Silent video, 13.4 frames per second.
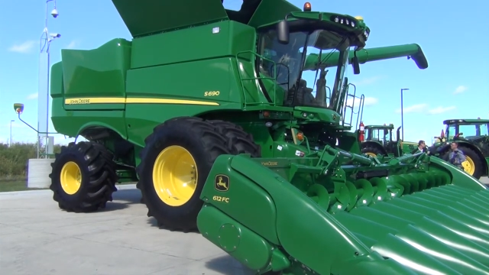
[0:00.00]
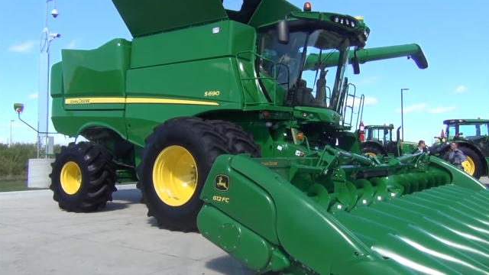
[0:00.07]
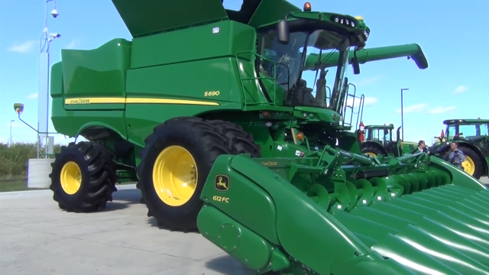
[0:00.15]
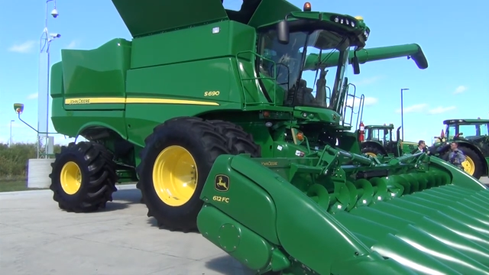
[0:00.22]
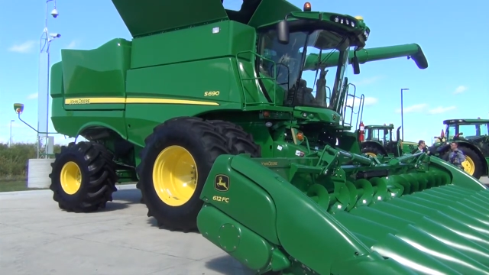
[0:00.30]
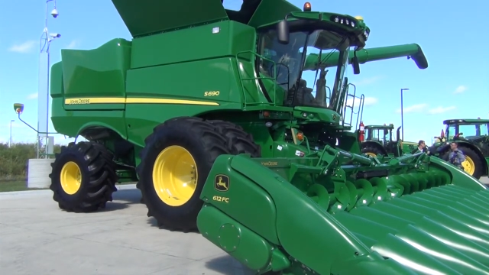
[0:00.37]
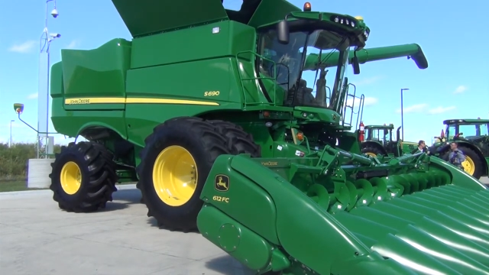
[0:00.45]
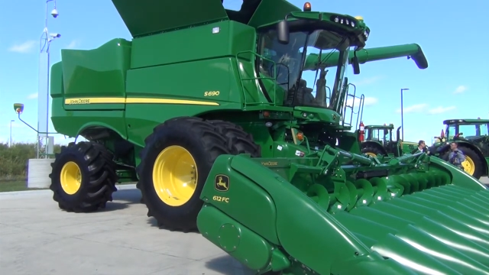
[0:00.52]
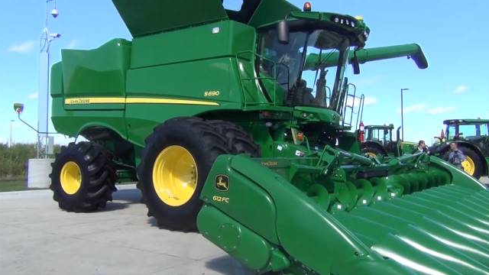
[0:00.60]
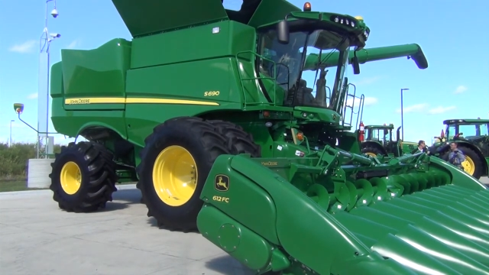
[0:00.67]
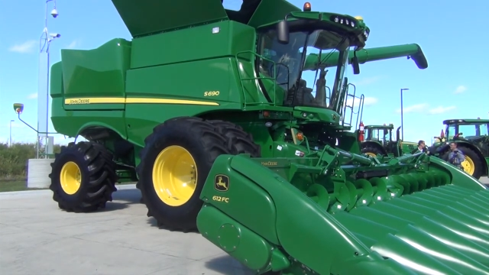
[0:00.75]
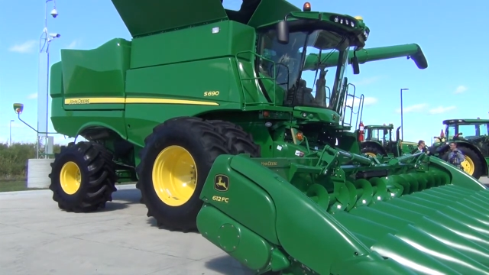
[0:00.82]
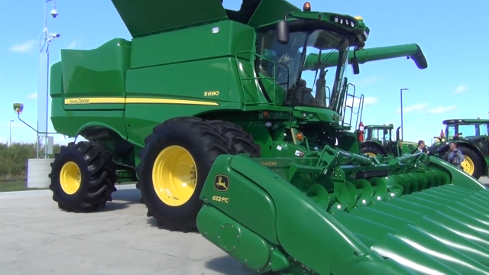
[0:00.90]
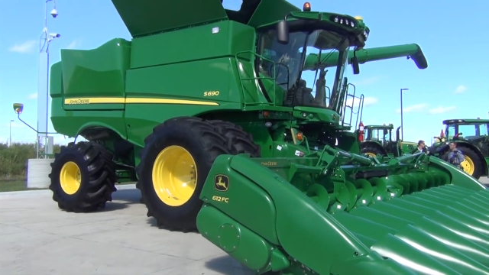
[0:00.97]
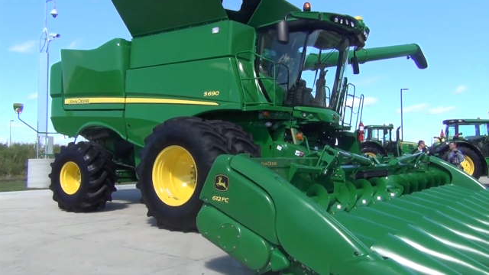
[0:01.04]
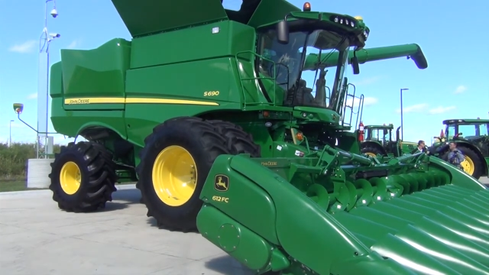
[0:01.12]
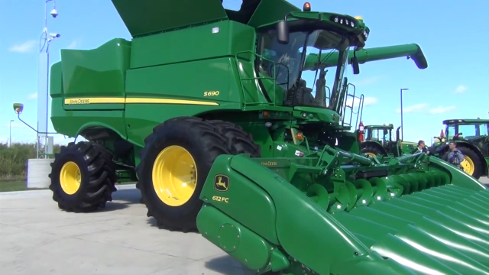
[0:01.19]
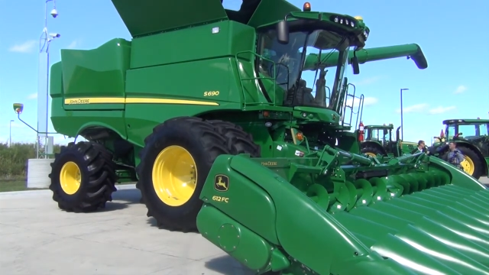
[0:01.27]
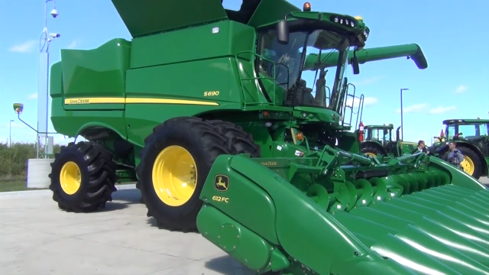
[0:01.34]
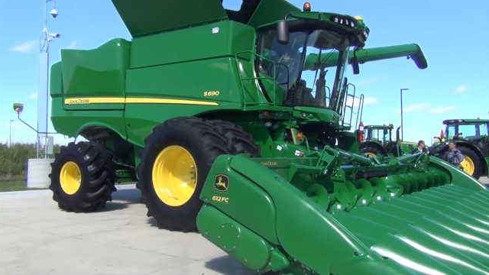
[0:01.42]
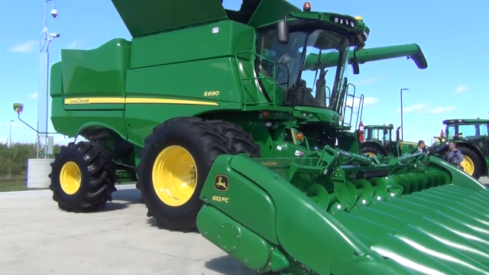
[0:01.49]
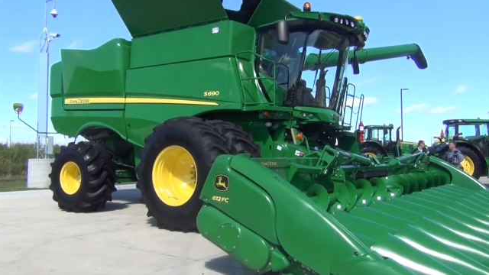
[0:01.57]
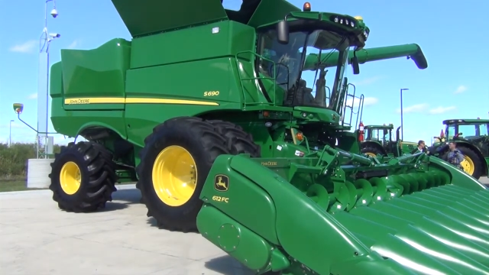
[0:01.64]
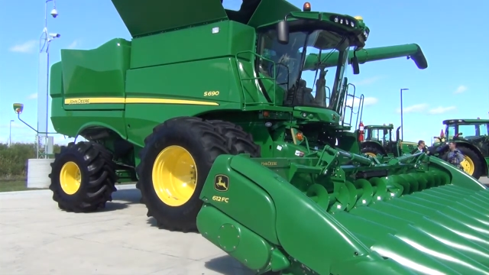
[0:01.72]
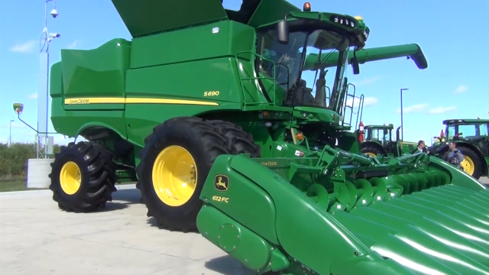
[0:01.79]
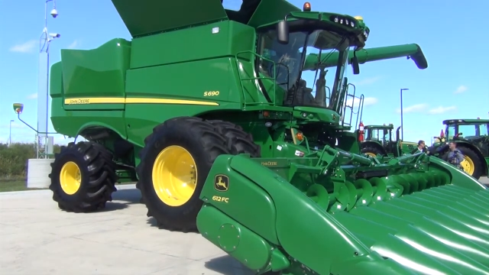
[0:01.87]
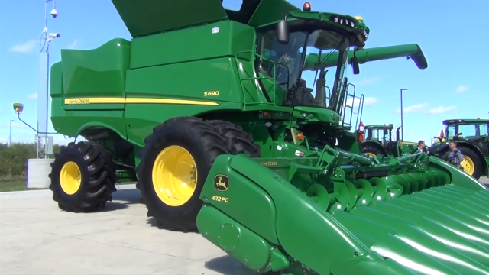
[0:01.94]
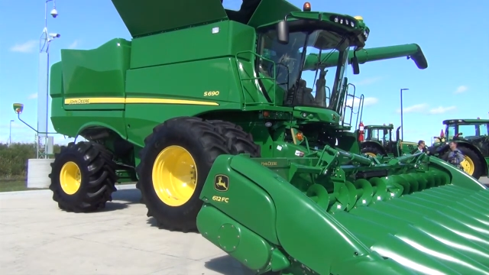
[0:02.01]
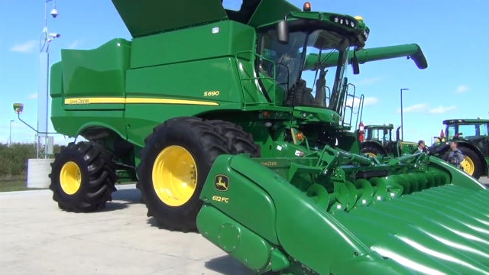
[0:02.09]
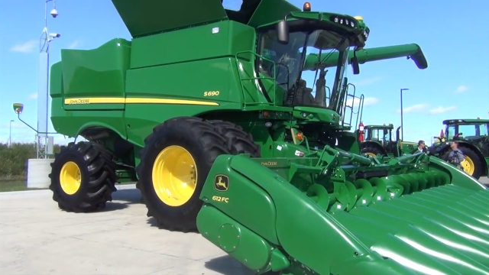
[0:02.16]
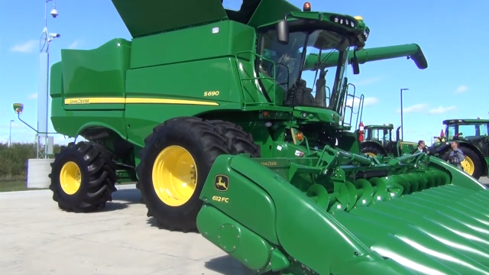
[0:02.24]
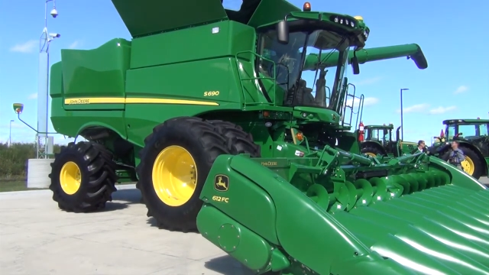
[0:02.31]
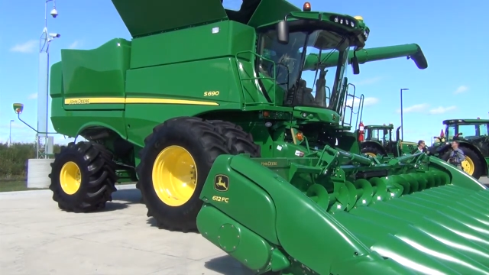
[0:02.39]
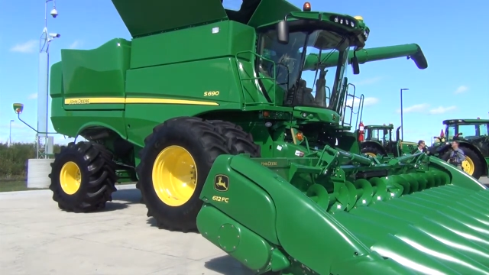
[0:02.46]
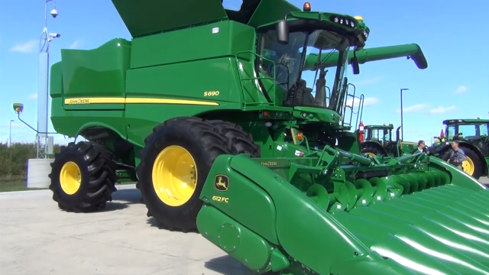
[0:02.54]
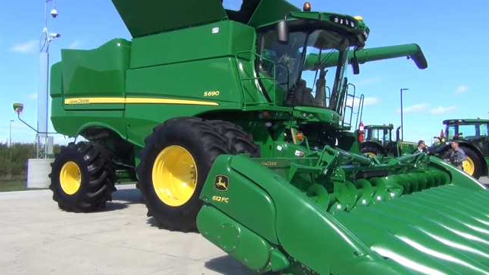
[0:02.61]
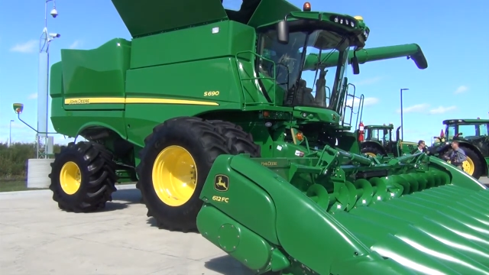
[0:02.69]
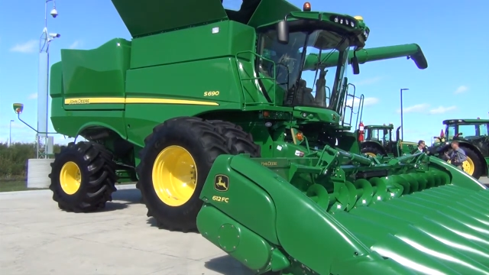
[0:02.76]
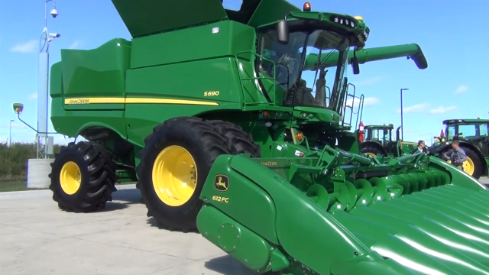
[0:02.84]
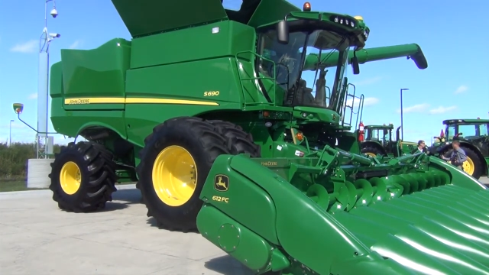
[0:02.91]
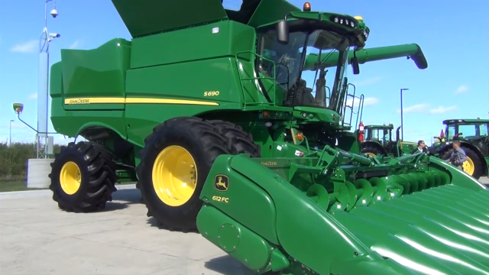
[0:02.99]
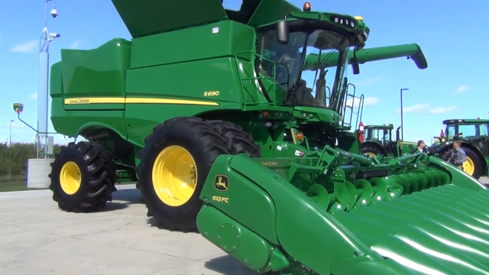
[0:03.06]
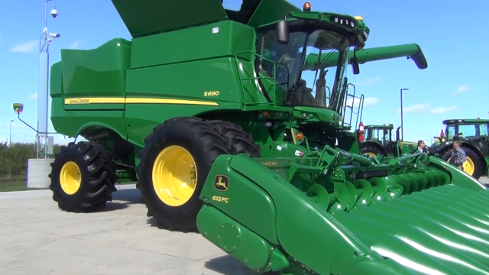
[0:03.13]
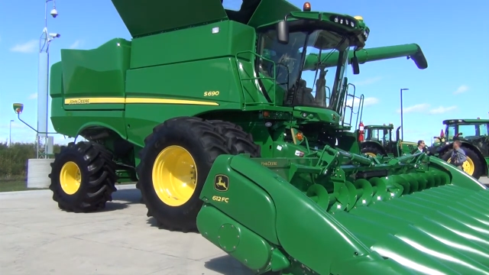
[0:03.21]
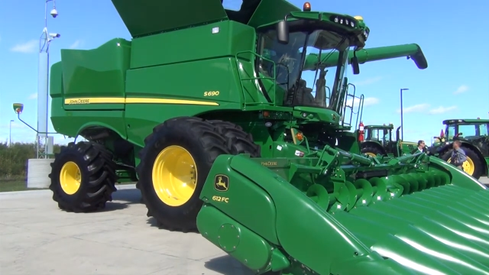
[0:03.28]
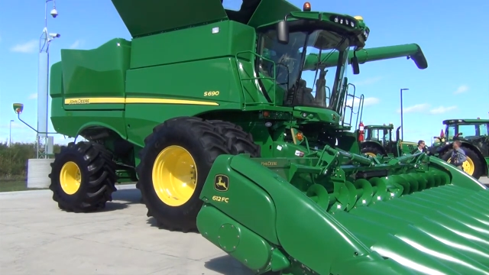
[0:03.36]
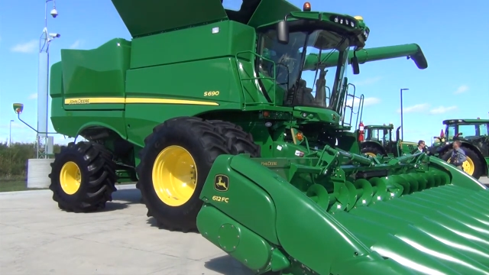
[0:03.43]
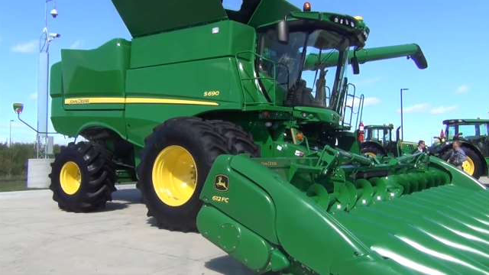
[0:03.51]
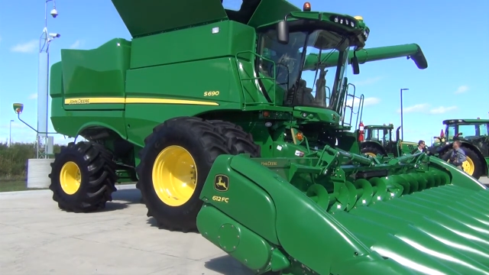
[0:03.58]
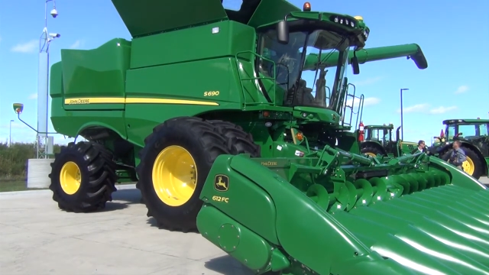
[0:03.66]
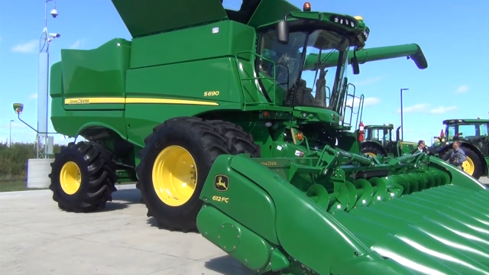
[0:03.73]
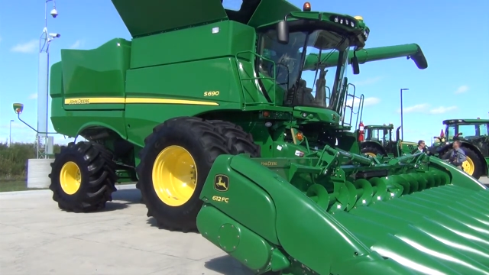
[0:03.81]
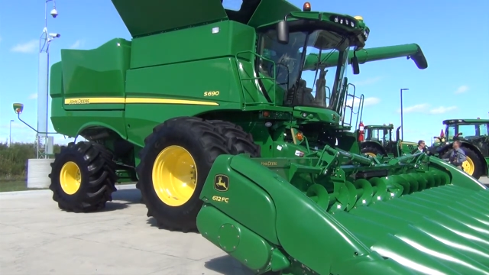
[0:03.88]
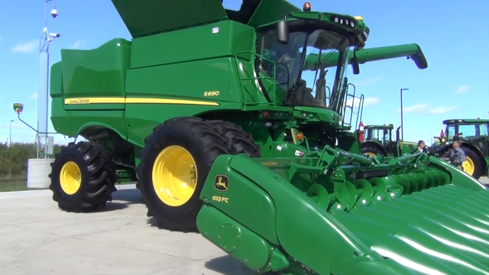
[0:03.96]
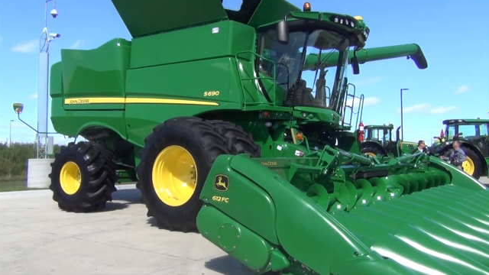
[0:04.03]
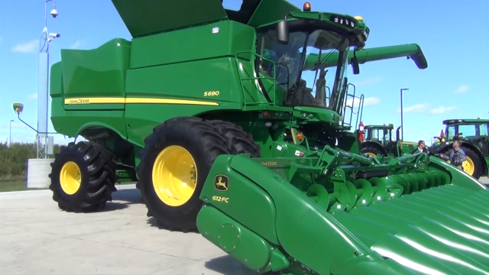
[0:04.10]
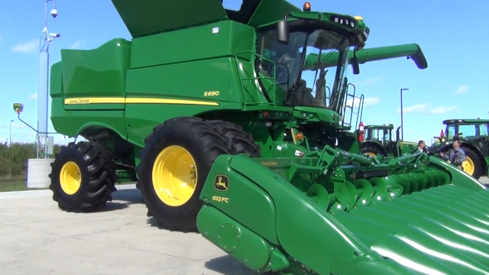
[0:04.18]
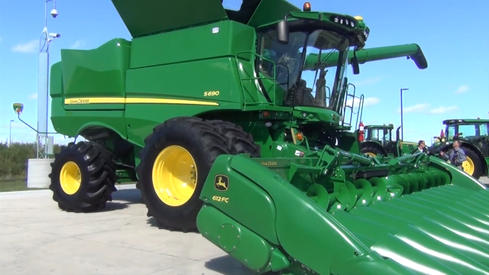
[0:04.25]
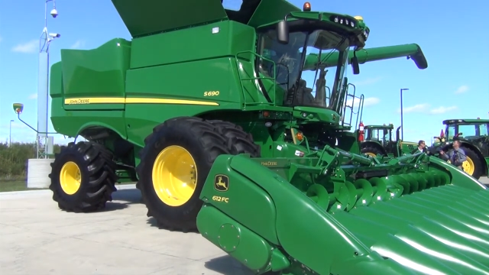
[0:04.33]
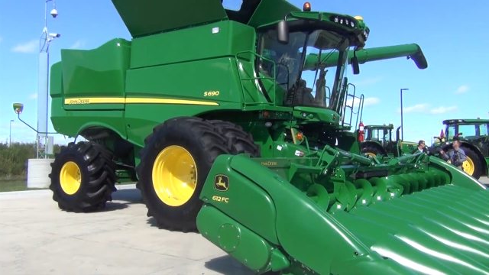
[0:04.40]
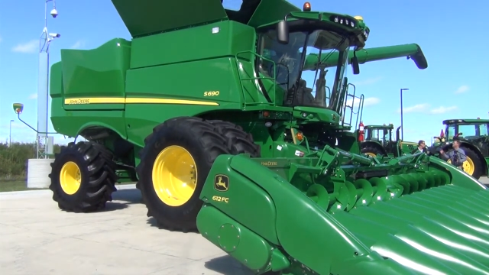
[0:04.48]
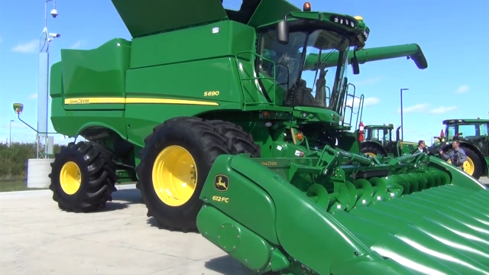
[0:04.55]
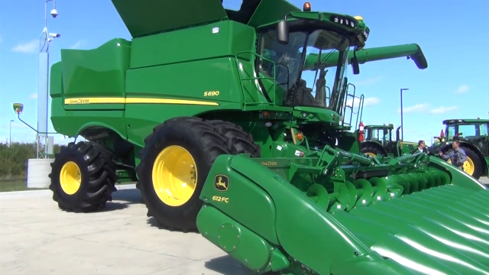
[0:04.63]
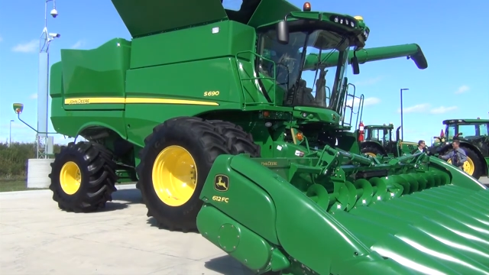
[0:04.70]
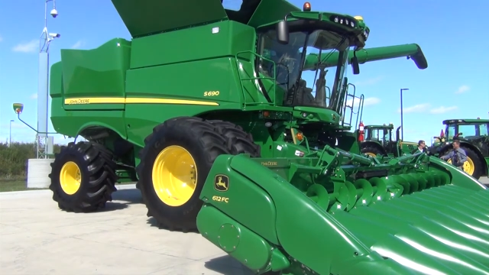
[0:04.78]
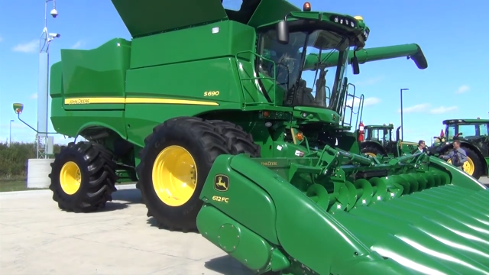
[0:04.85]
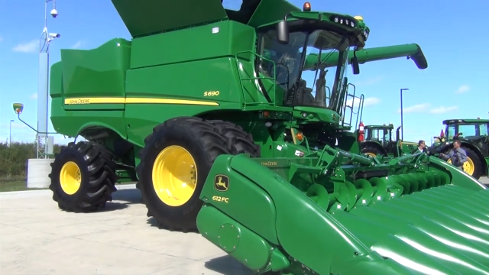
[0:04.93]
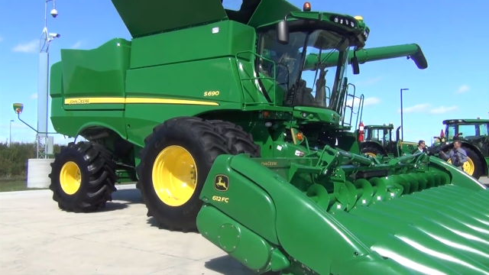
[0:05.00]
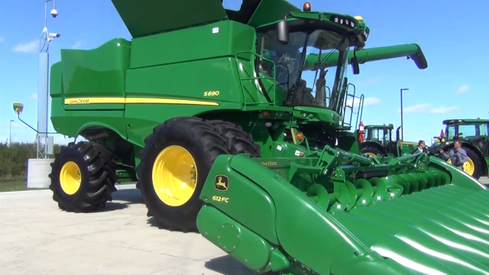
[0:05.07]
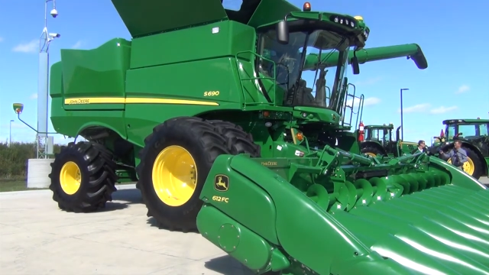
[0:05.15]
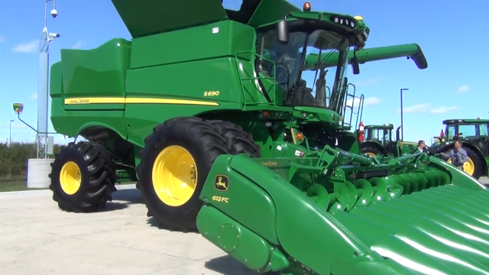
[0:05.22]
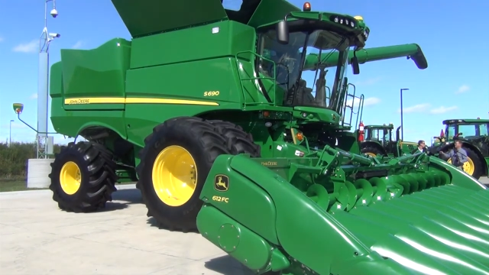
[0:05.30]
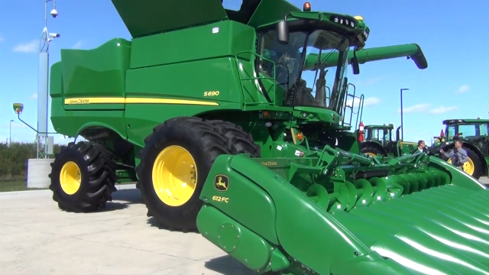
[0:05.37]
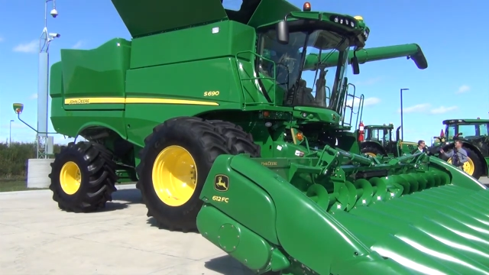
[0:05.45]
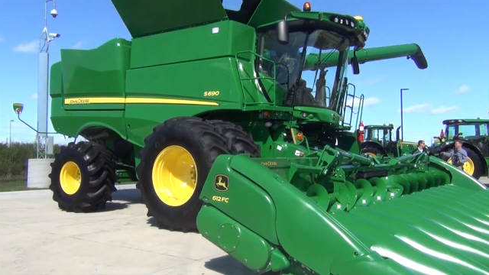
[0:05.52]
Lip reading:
Nobody's mouth can be seen.